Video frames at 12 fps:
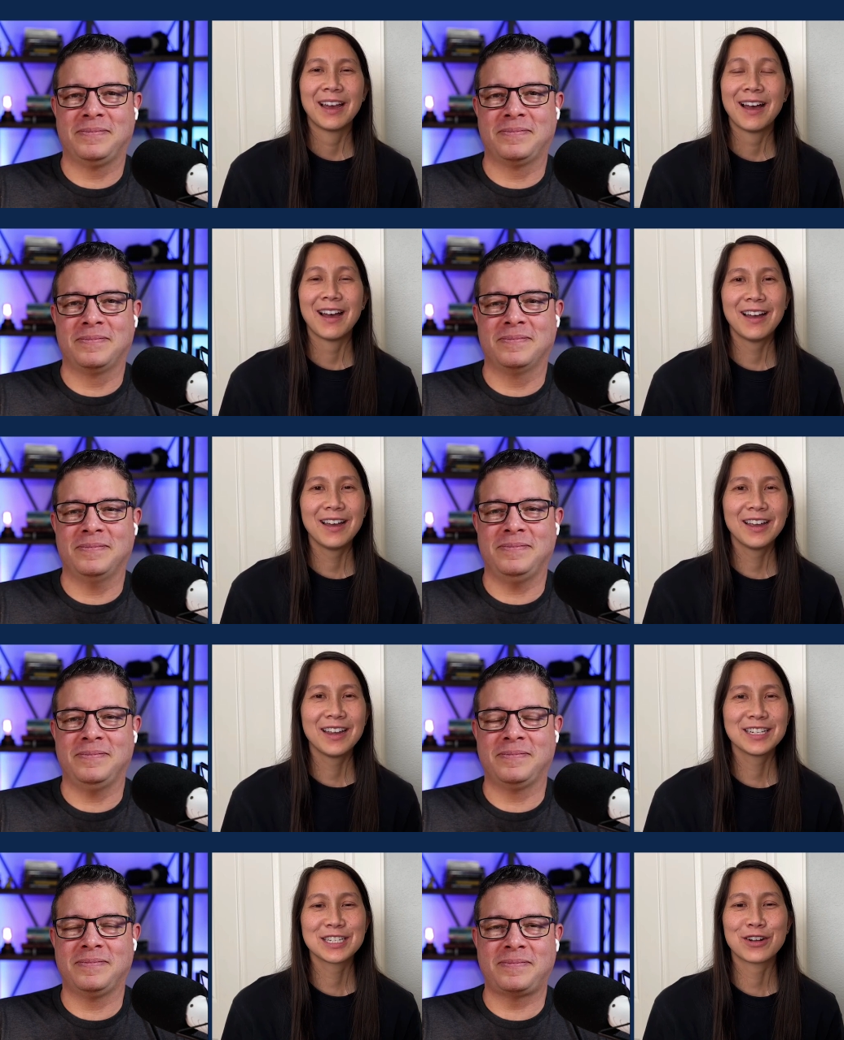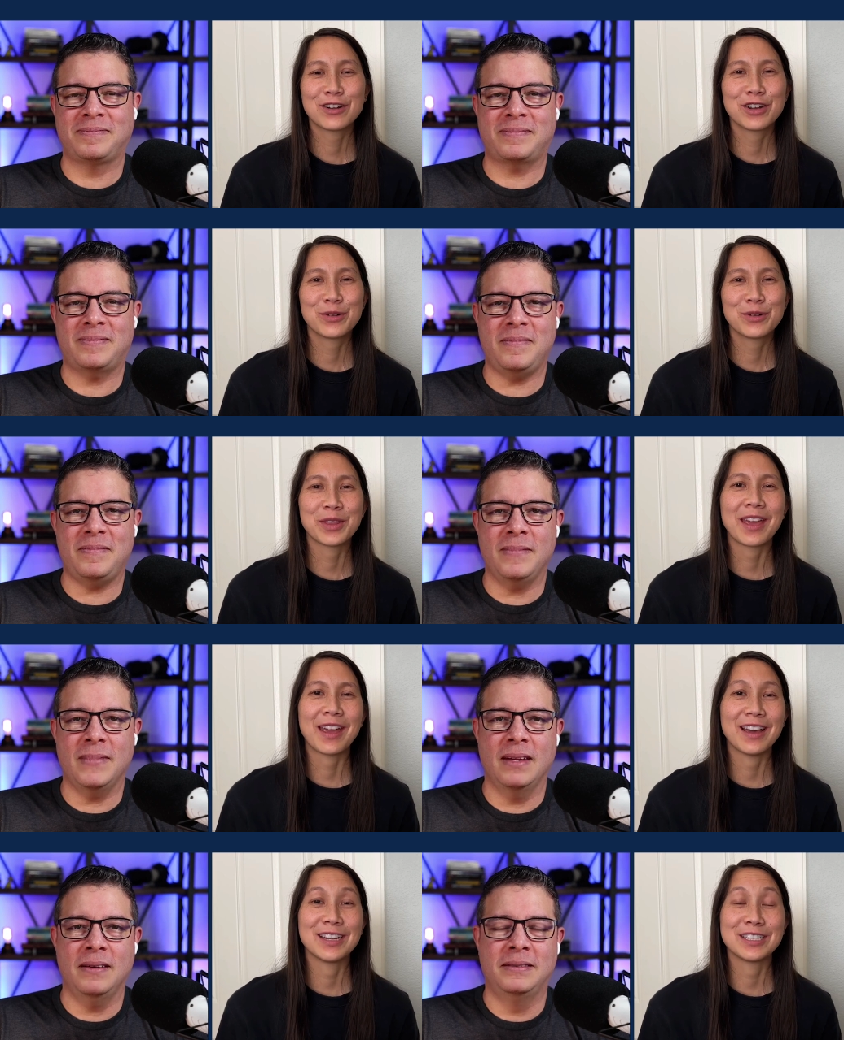Speaker 1: I started with
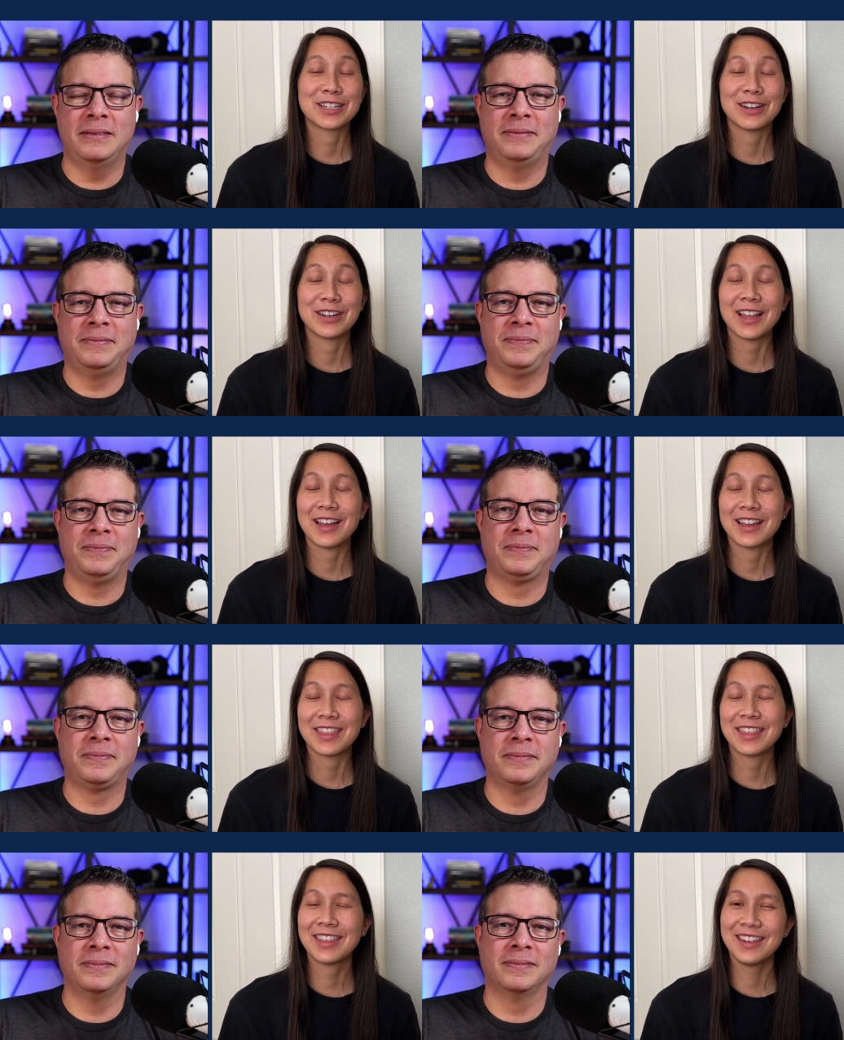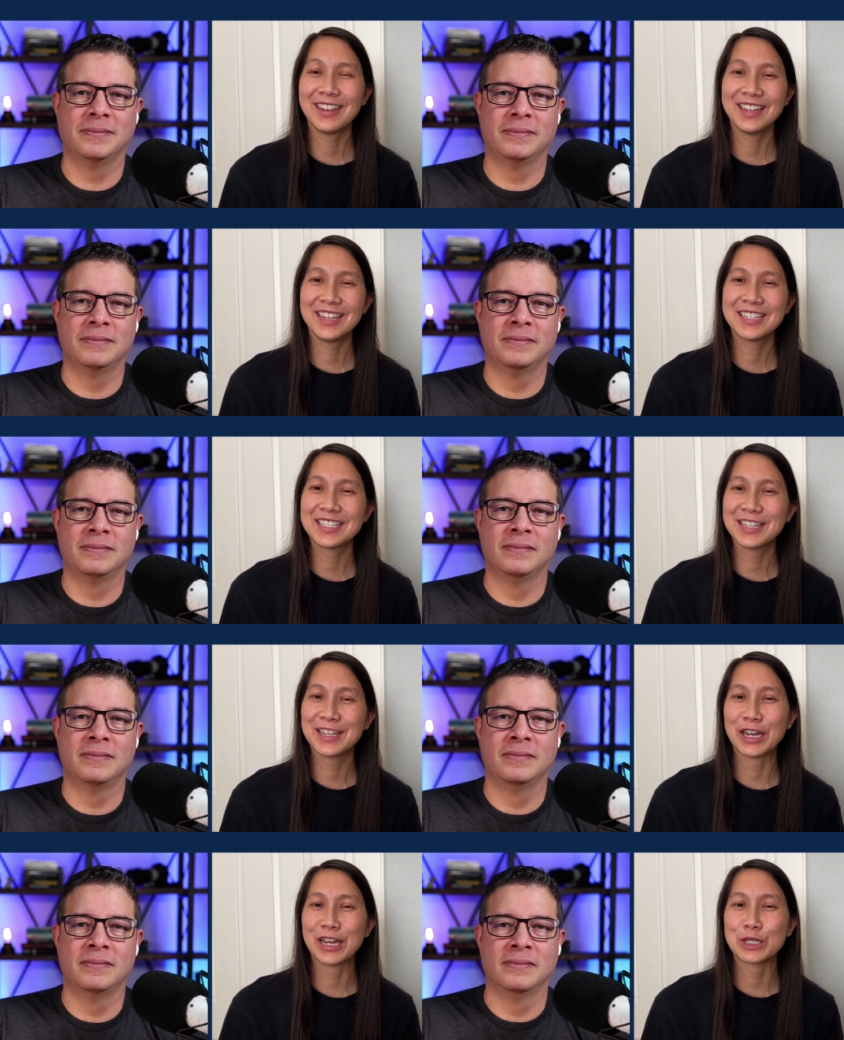Agile, I think it's
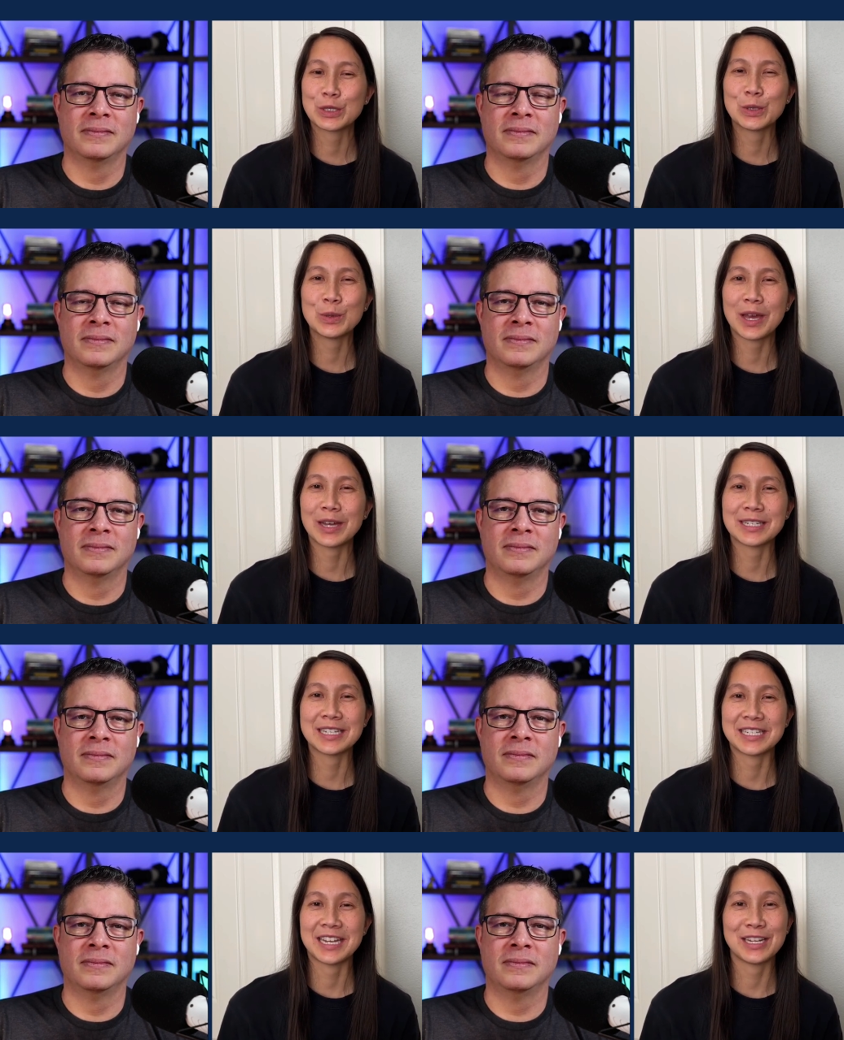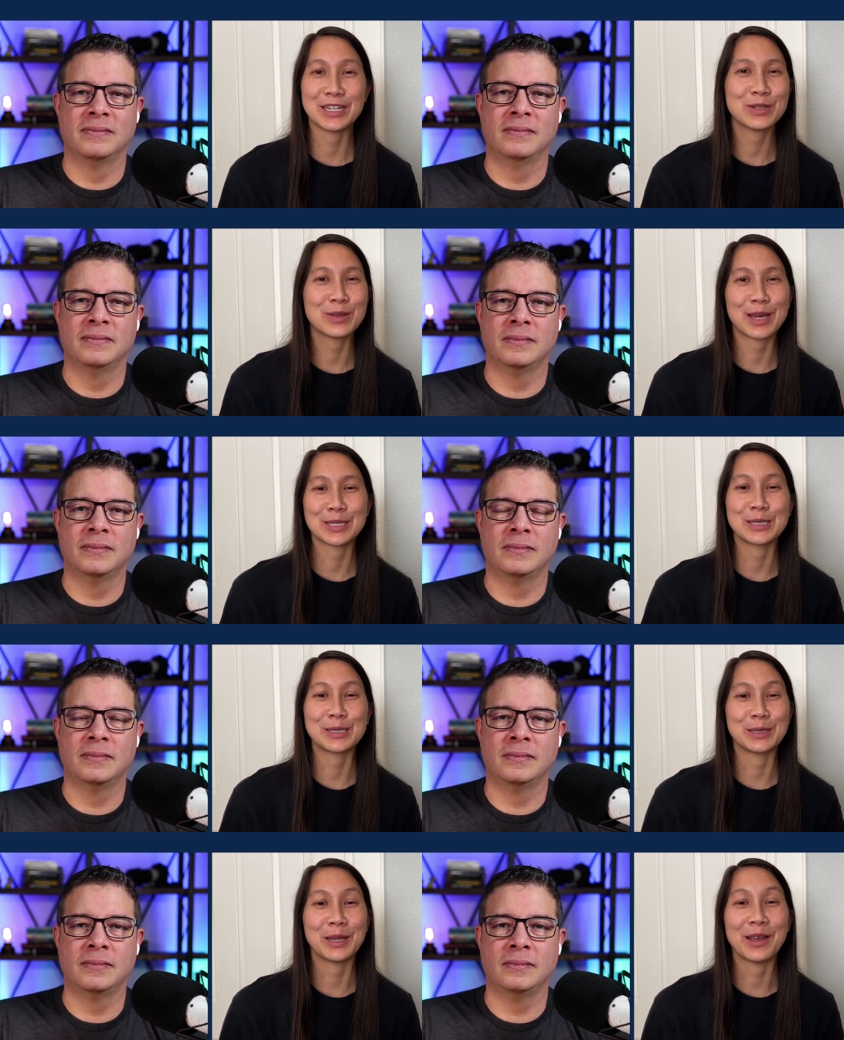in like two thousand ten, two
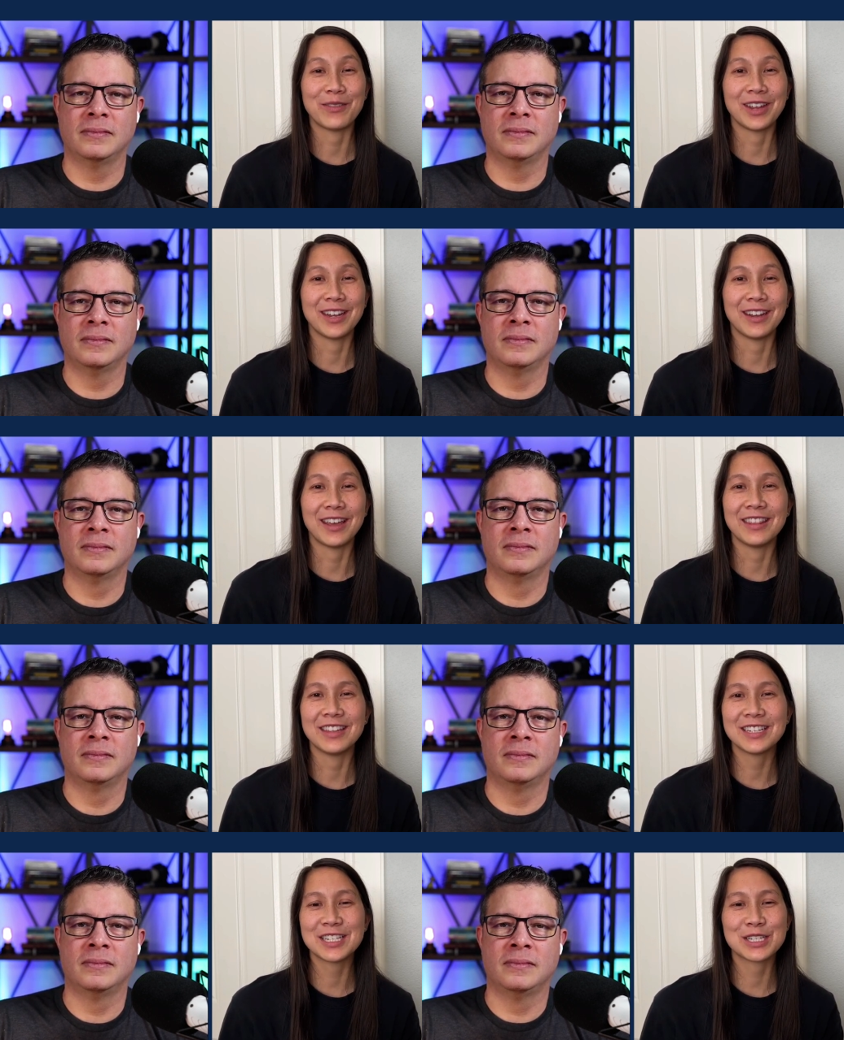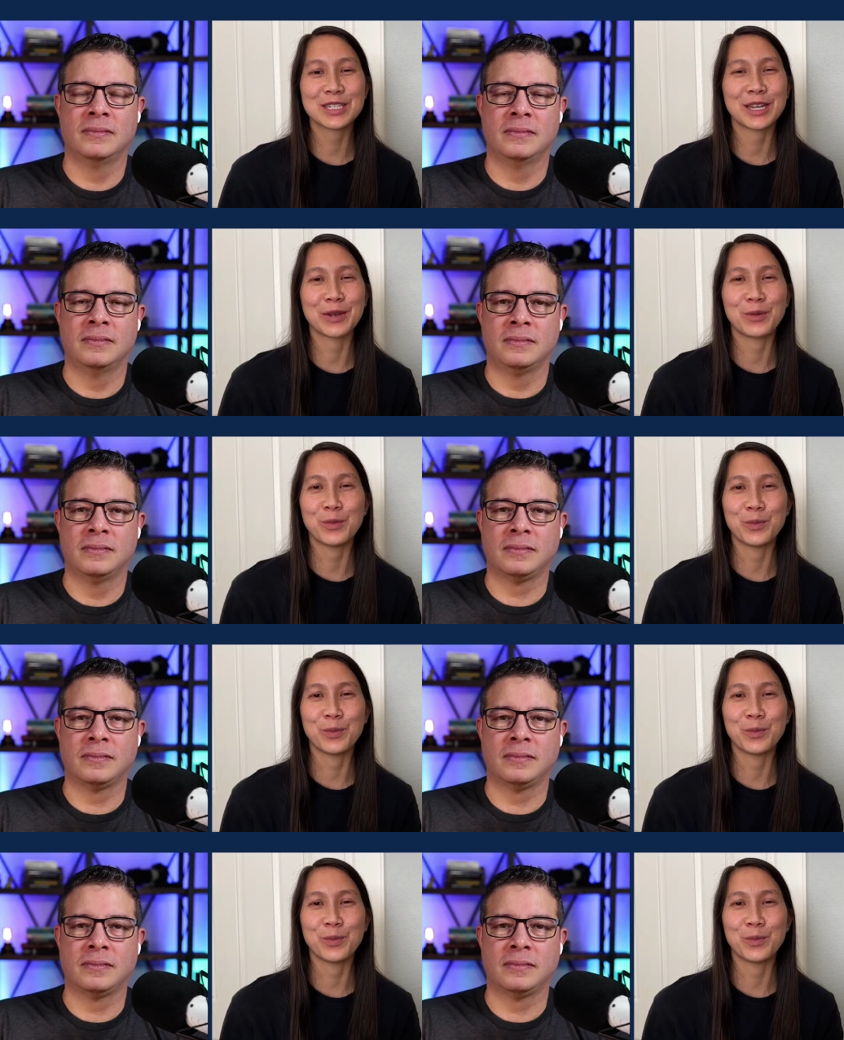thousand eleven. And this is like